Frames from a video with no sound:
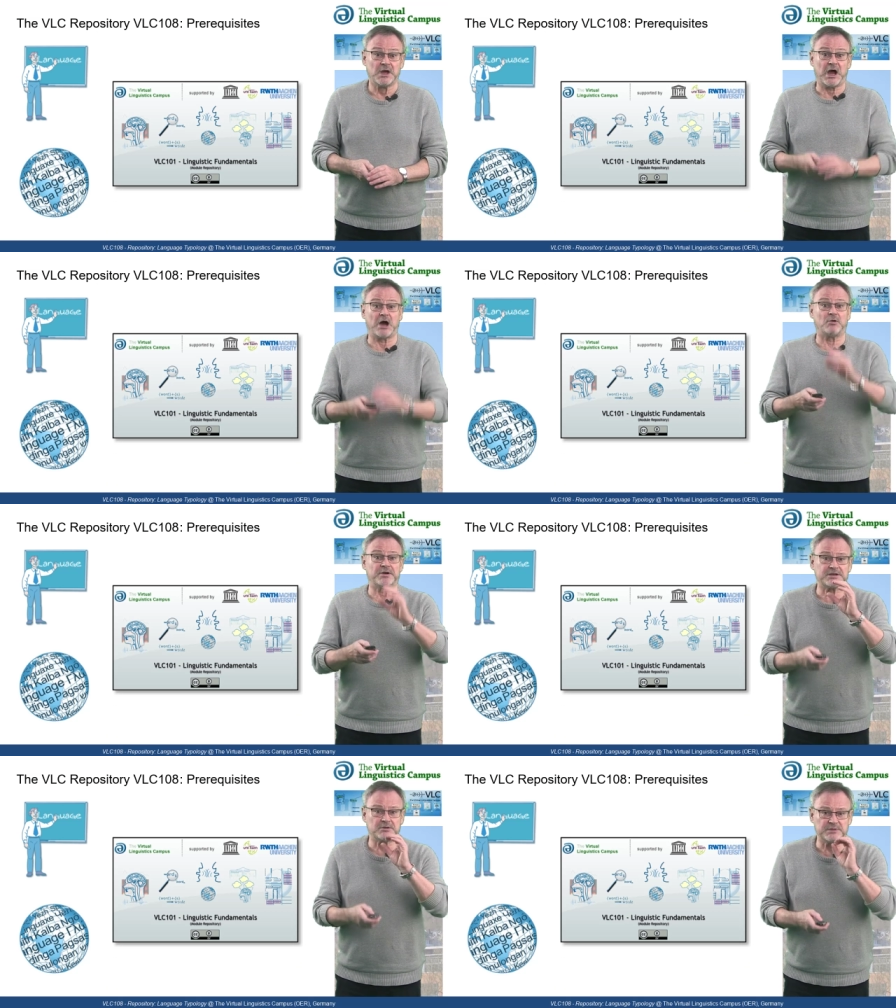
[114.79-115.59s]
Our
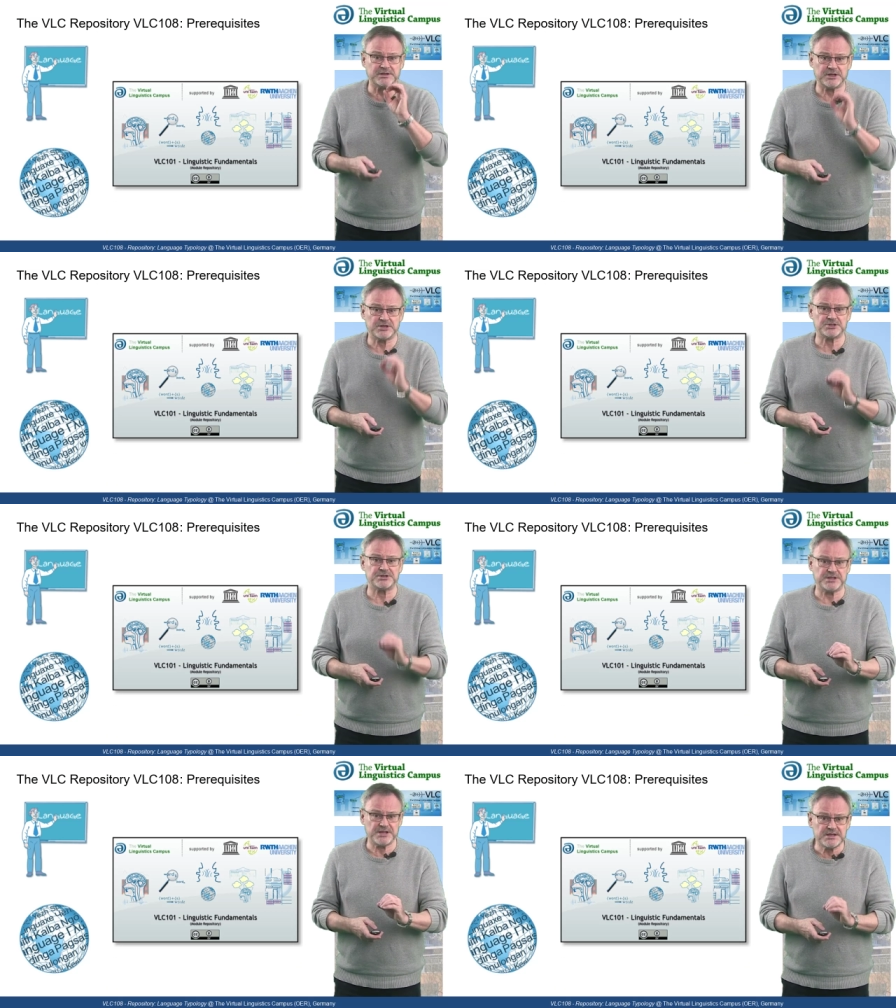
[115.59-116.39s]

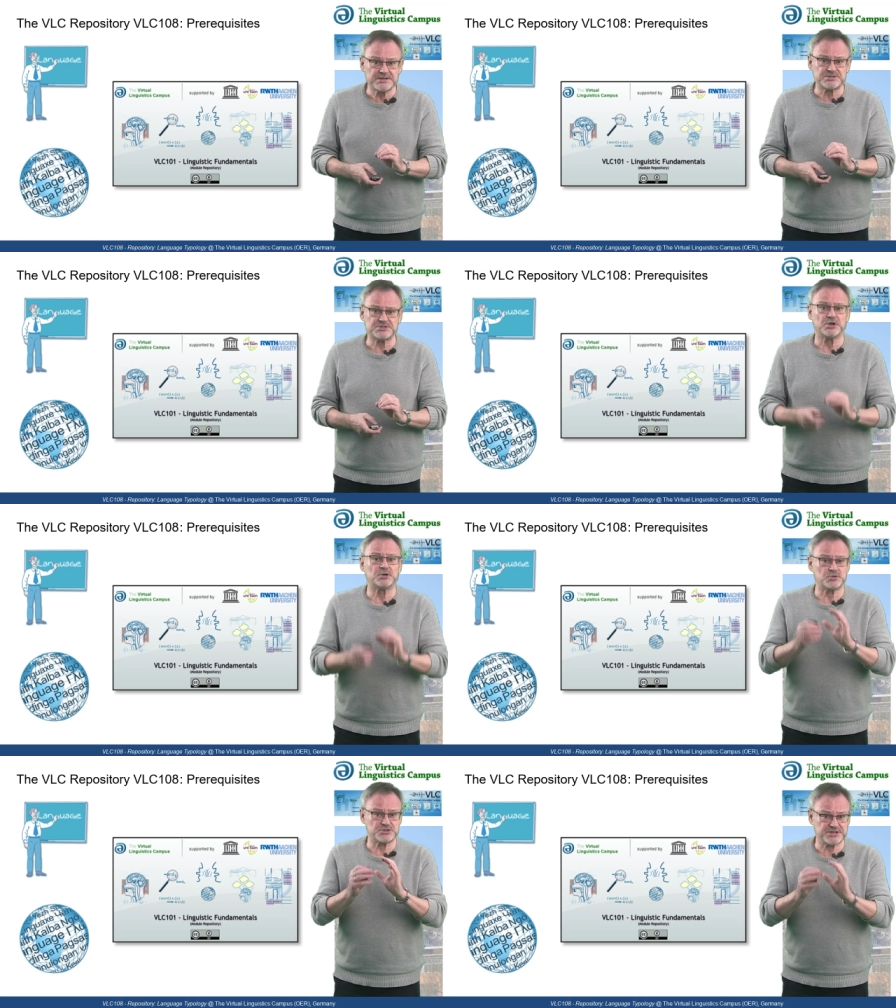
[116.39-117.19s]
recommendation is
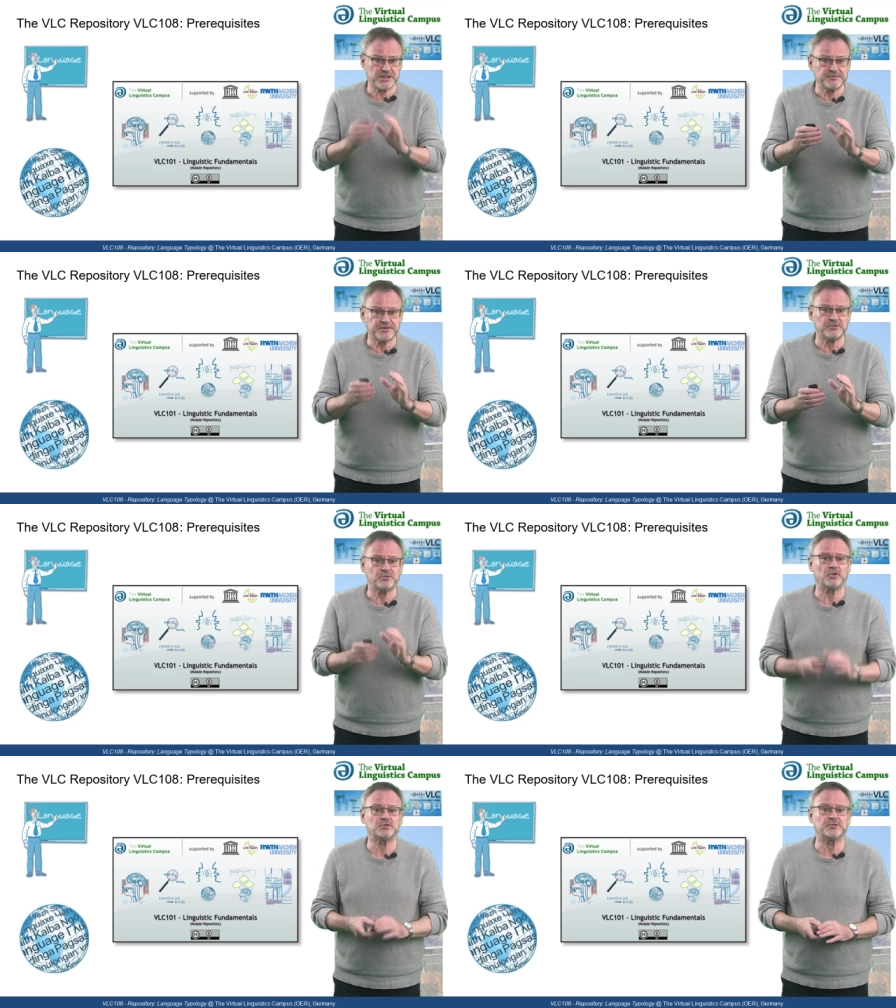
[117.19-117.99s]
to
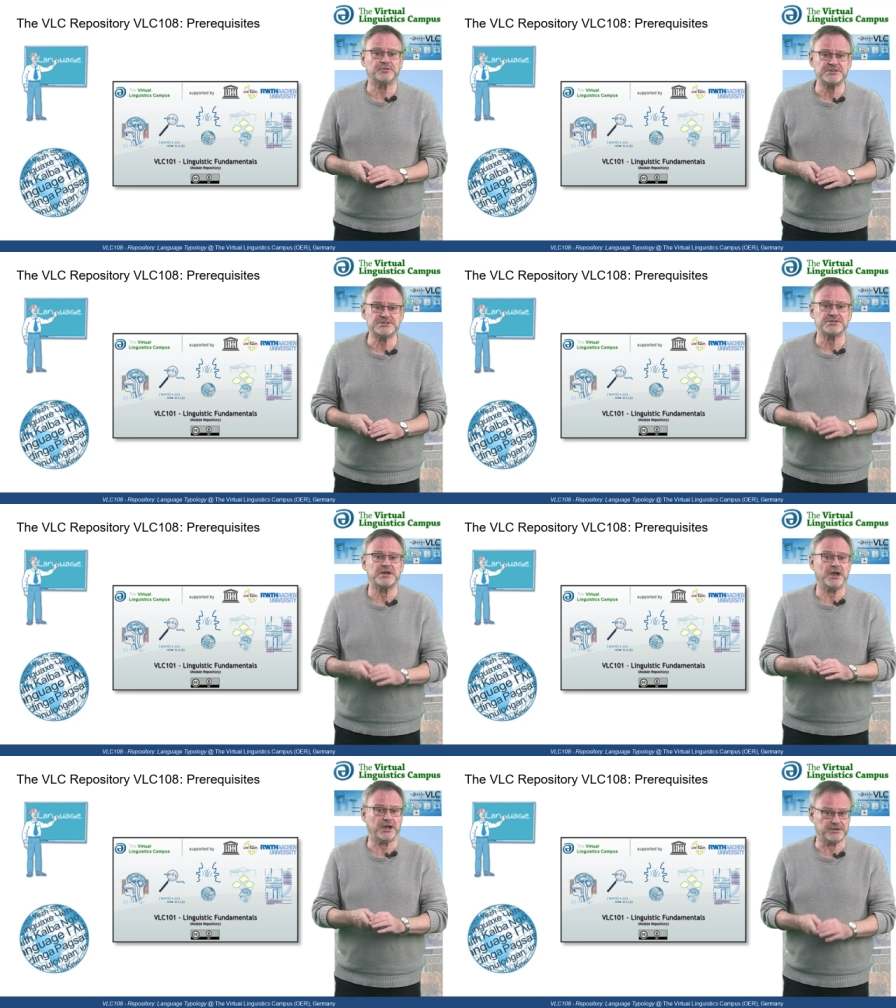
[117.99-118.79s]
self-enroll to this
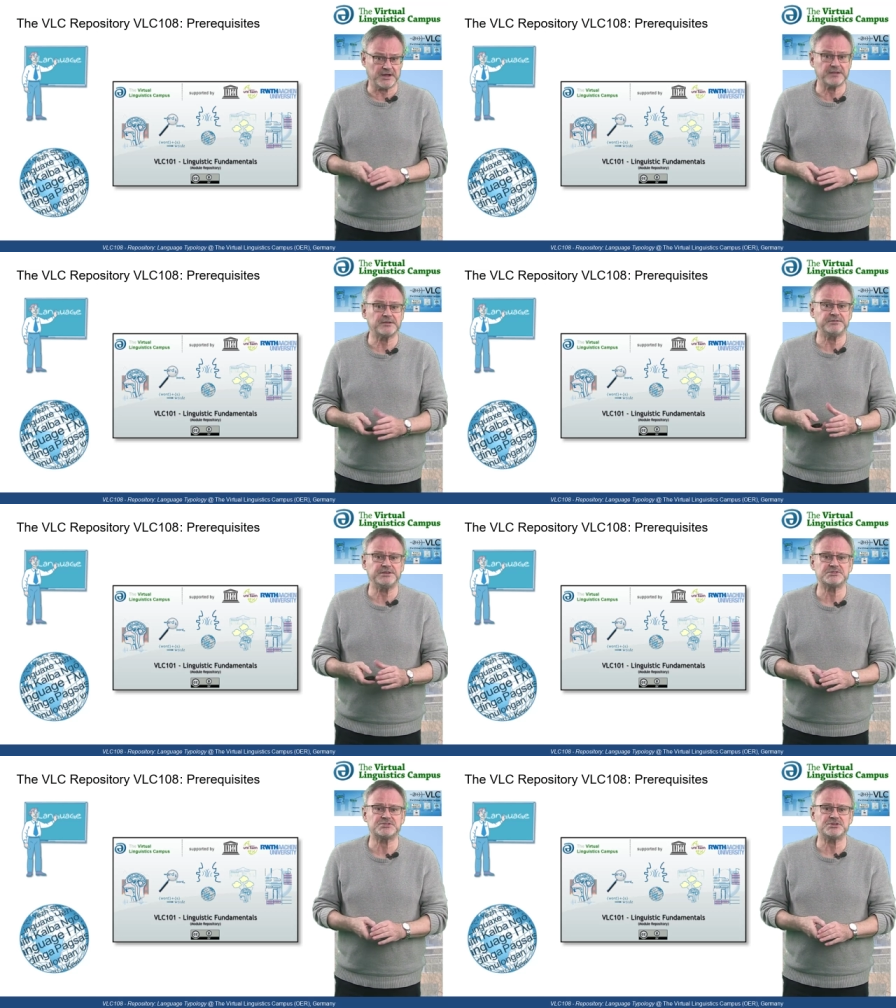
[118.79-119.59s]
and other
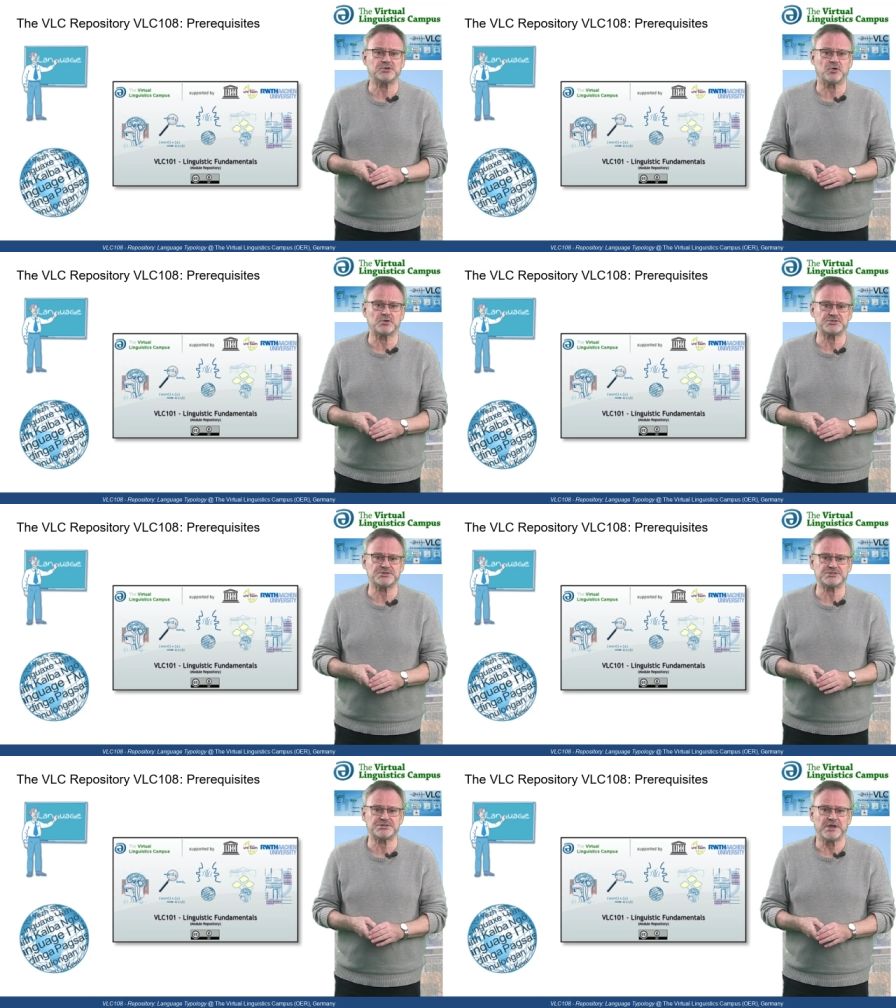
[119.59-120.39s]
VLC
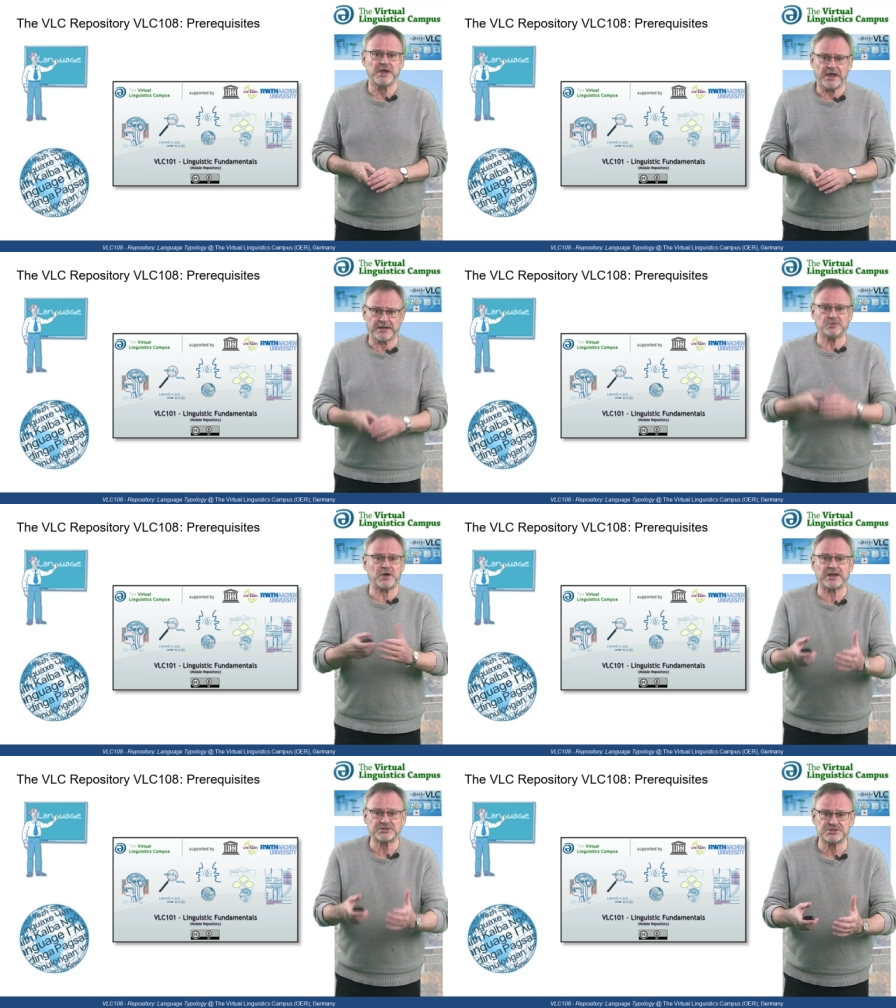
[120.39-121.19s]
courses and to
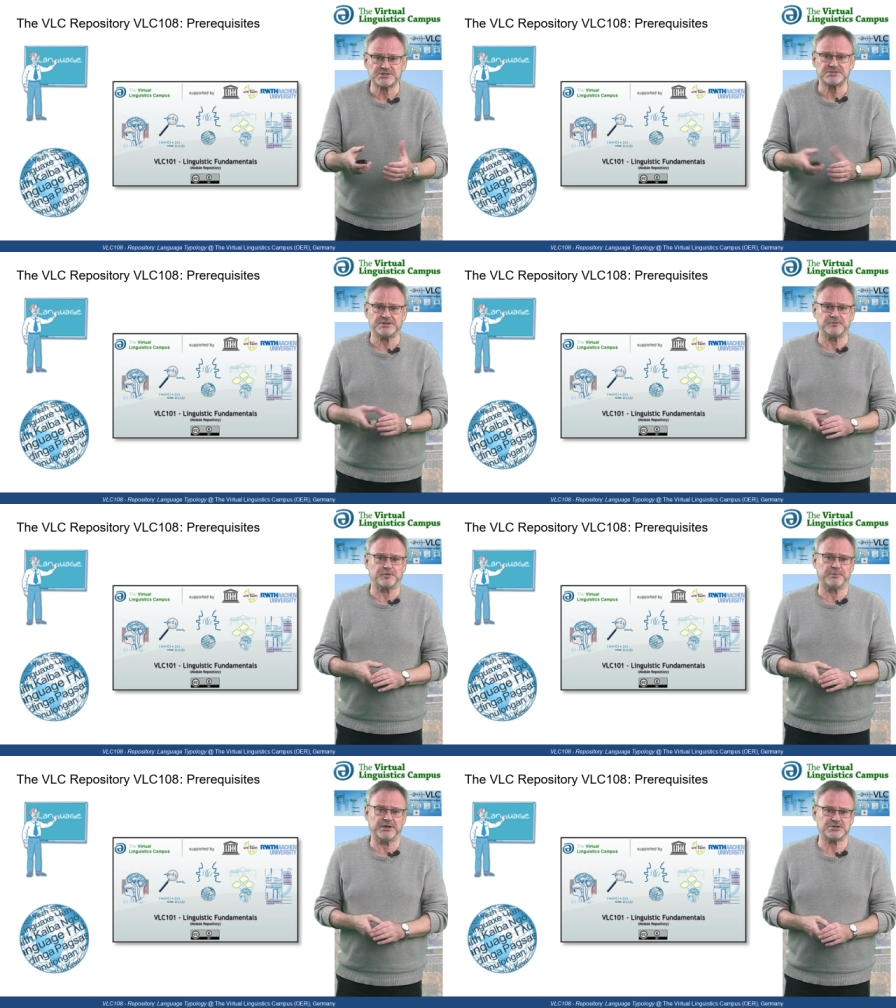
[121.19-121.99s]
access the
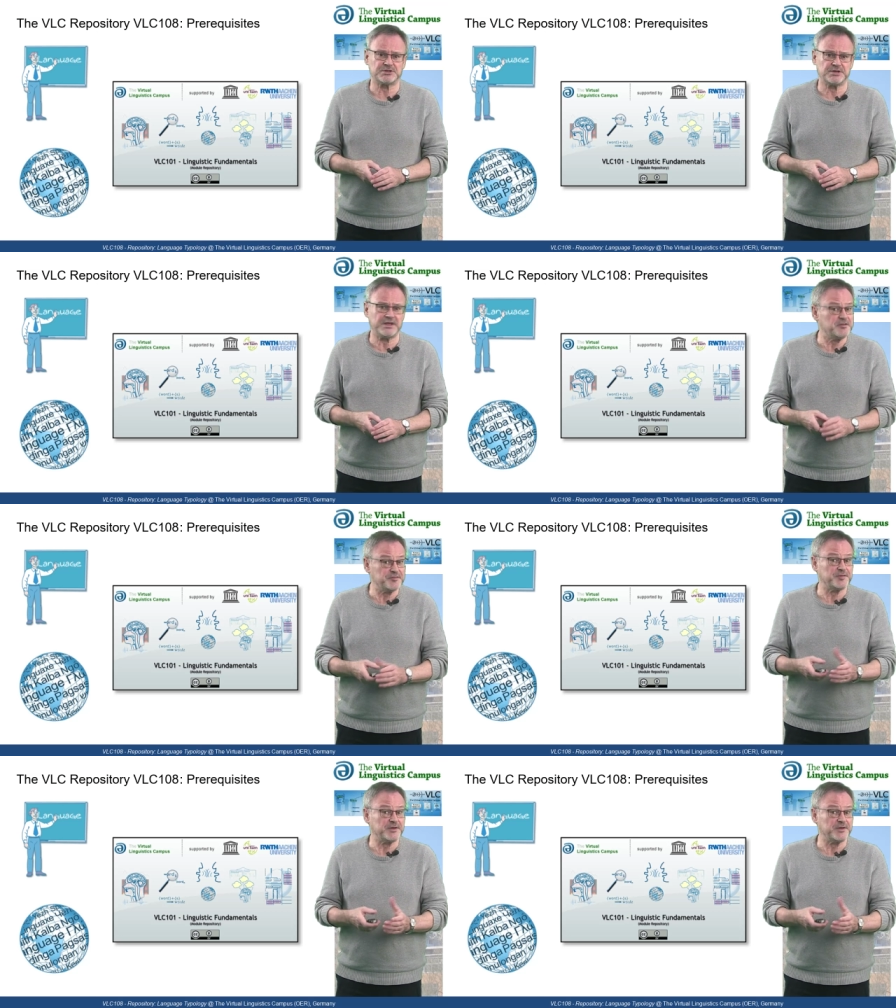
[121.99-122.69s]
information if